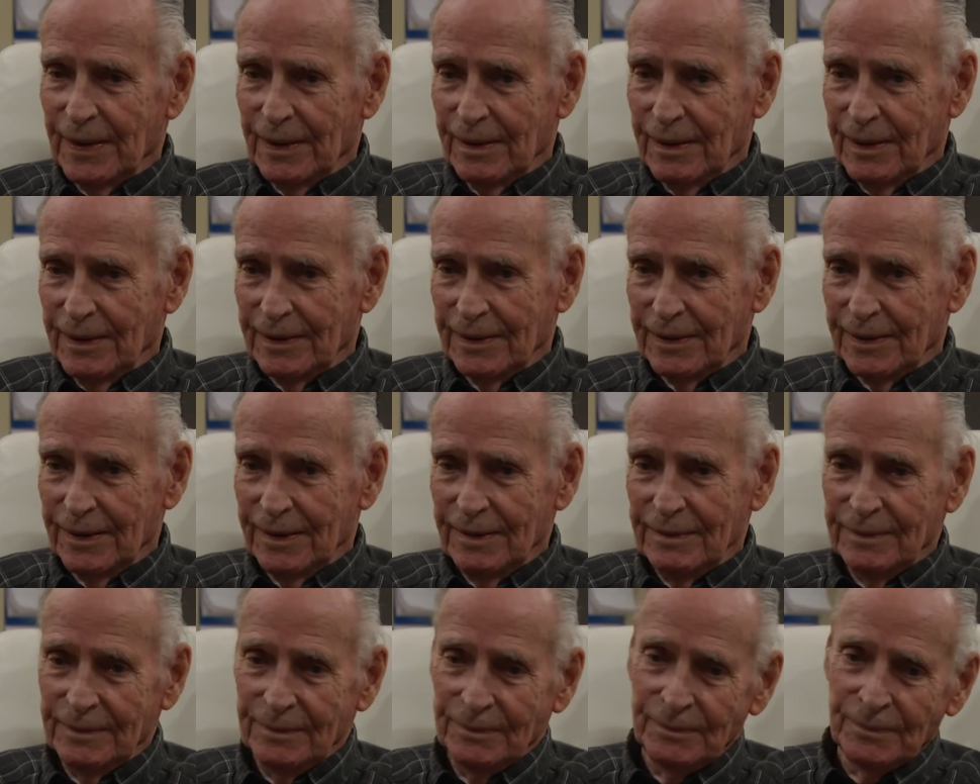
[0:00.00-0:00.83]
It, uh,
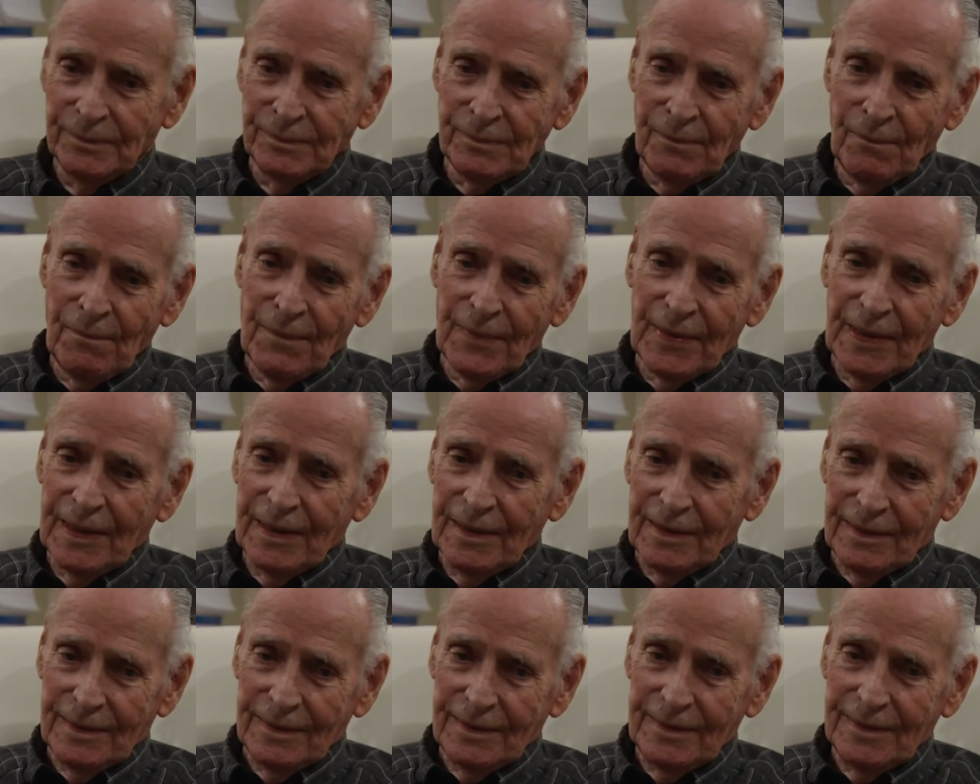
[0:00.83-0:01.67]

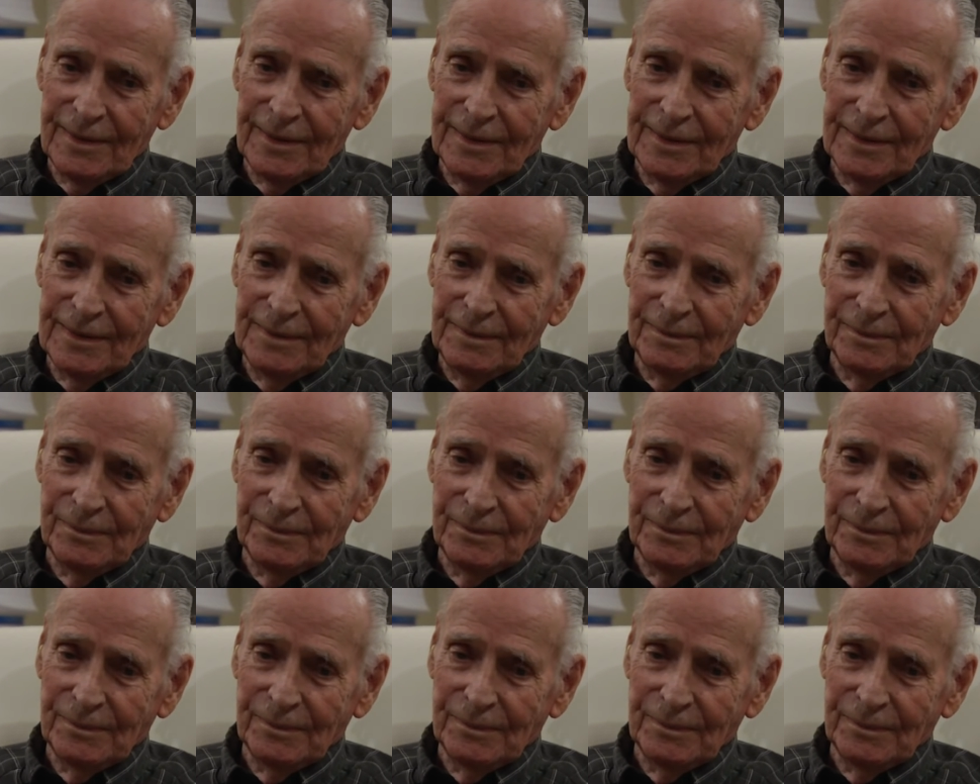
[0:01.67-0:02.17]
it, uh,